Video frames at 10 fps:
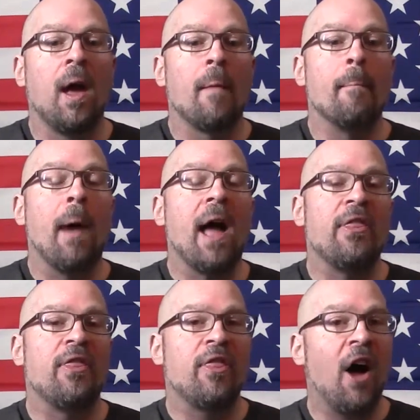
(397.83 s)
My
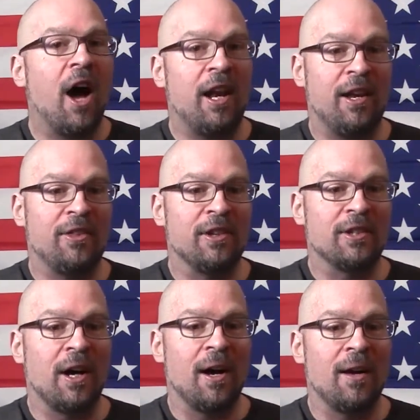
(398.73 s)
thought at the
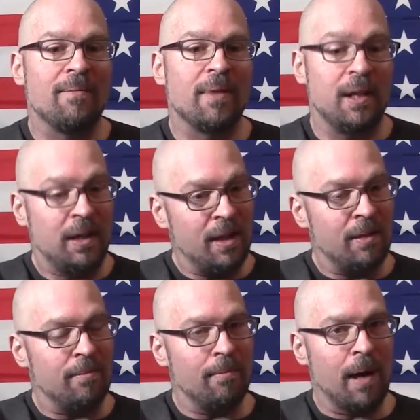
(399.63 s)
time, and
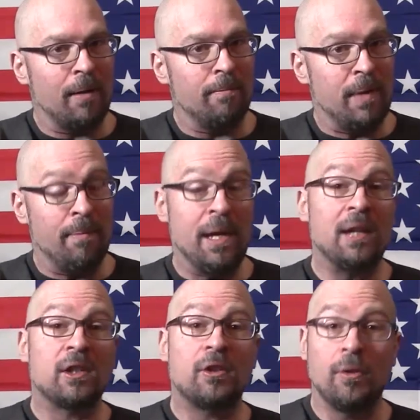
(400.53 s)
again, me
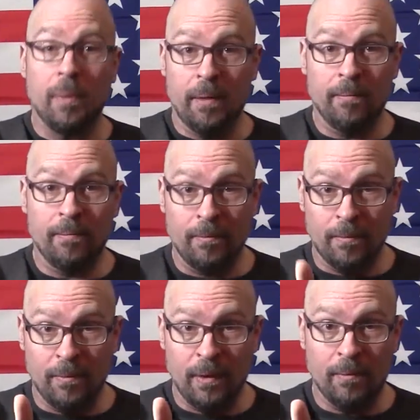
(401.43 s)
being stupid,
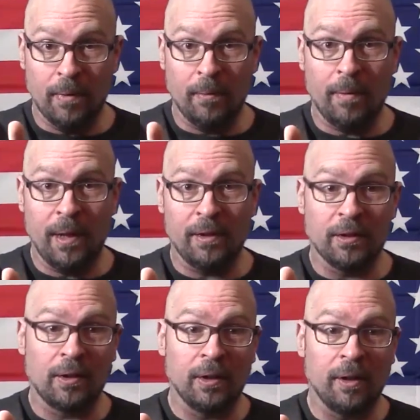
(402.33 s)
let me make
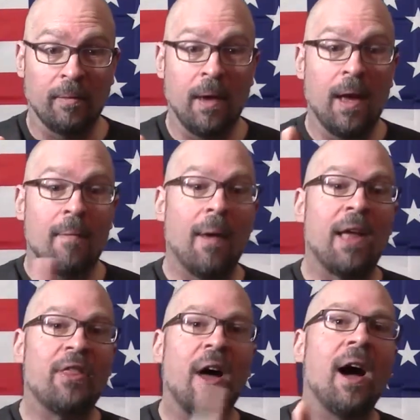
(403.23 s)
this clear.
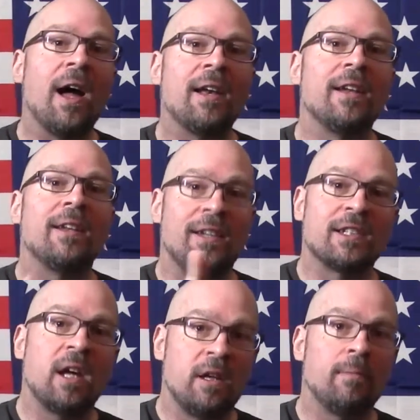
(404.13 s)
My thought, and in
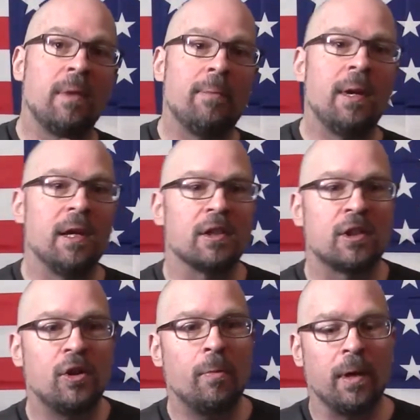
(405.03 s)
this case me being
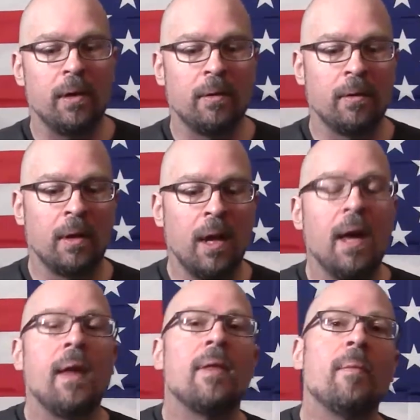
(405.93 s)
stupid,
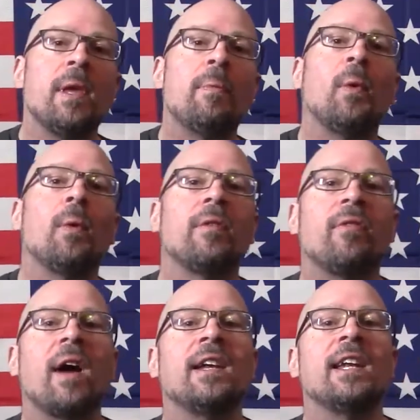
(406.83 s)
that people would
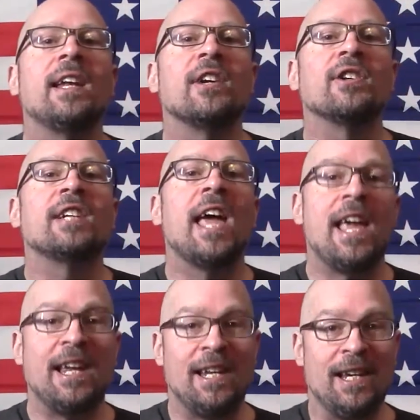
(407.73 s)
find it
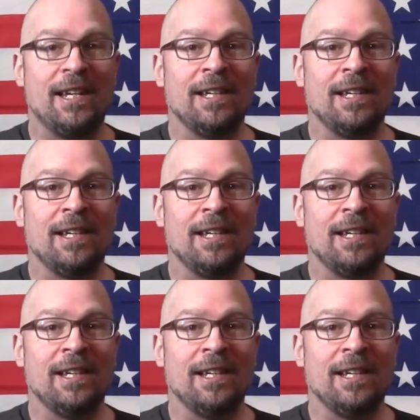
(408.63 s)
entertaining.